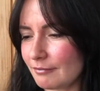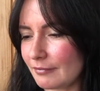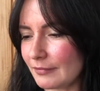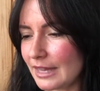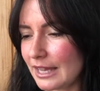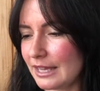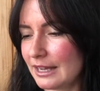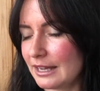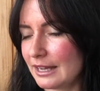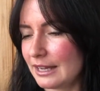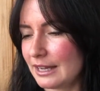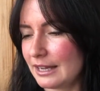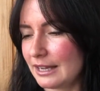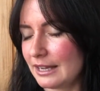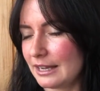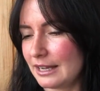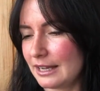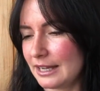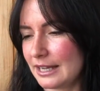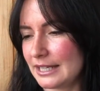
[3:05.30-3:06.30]

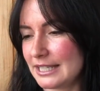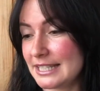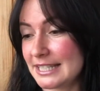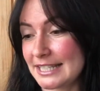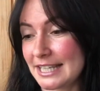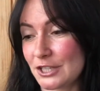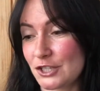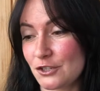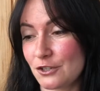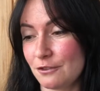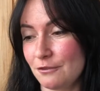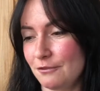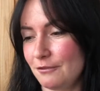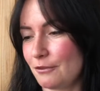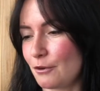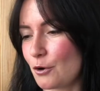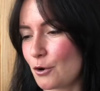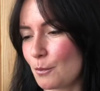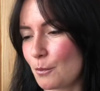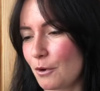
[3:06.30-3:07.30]
a
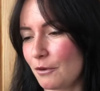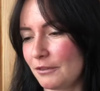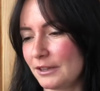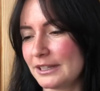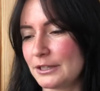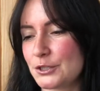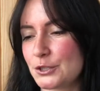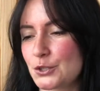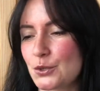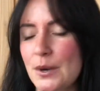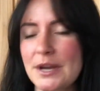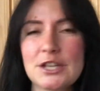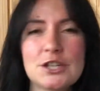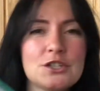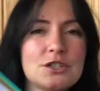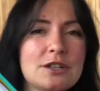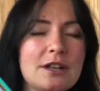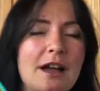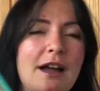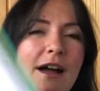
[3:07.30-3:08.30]
form of
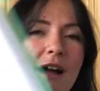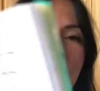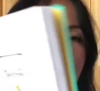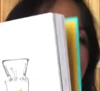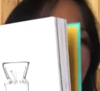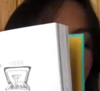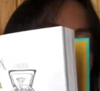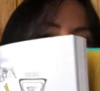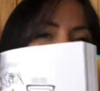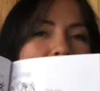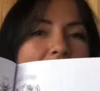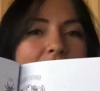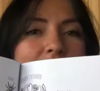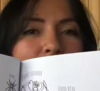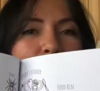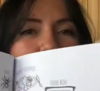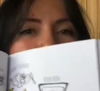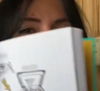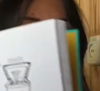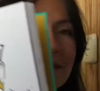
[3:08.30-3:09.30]
illustration I've
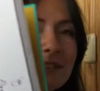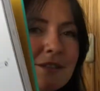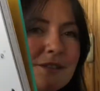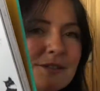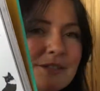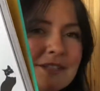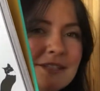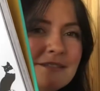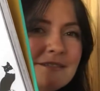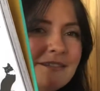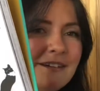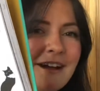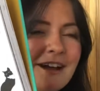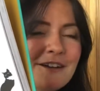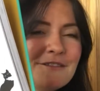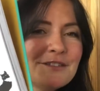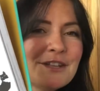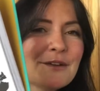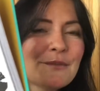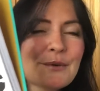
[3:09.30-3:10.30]
ever read. You see,
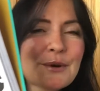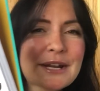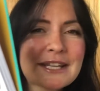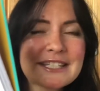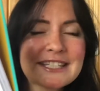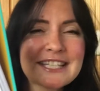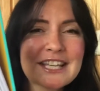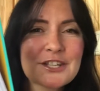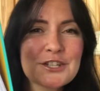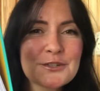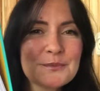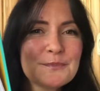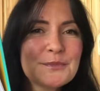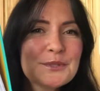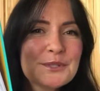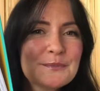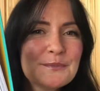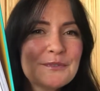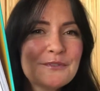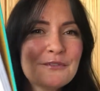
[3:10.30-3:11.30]
I've never read such
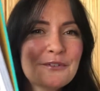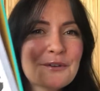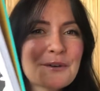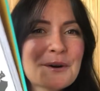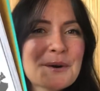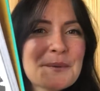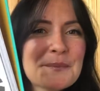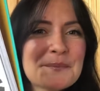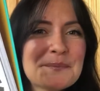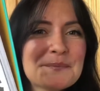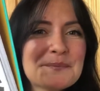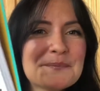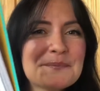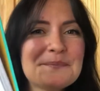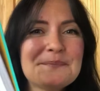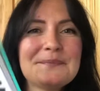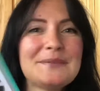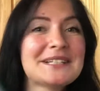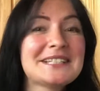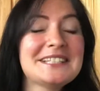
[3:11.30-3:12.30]
books before,
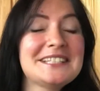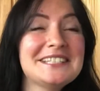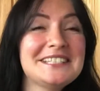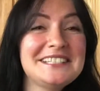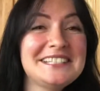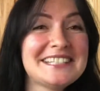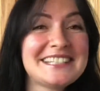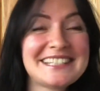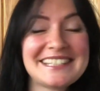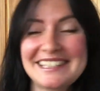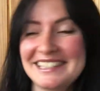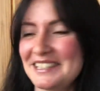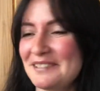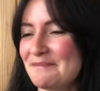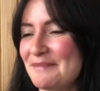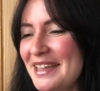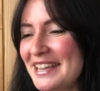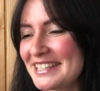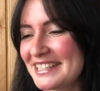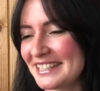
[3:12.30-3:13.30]
but it's
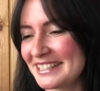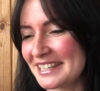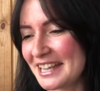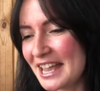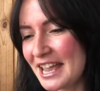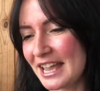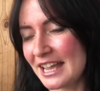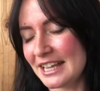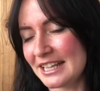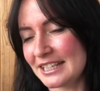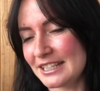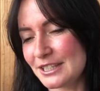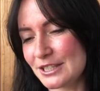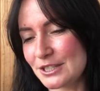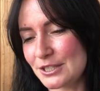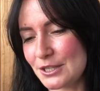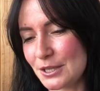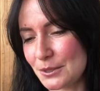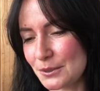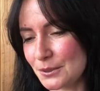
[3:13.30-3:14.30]
amazing, it's
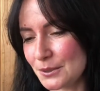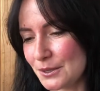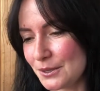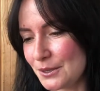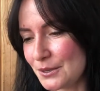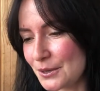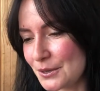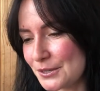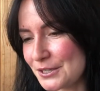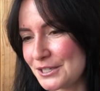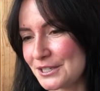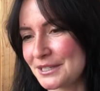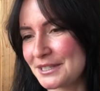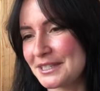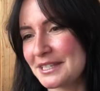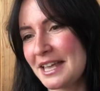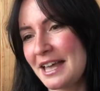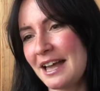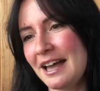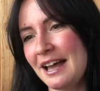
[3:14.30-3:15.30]
so
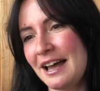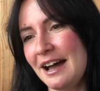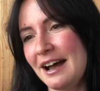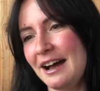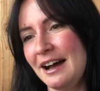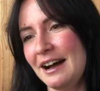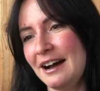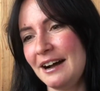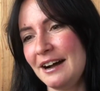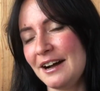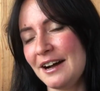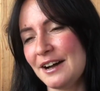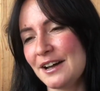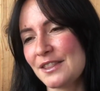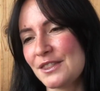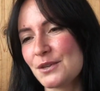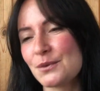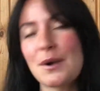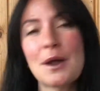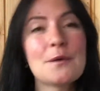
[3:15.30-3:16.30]
gorgeous. There
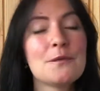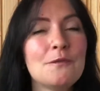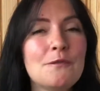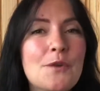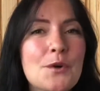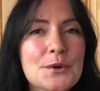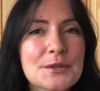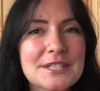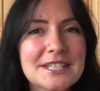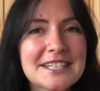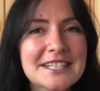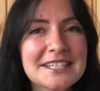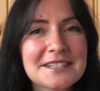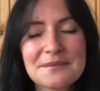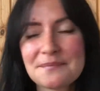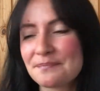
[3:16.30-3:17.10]
are verses,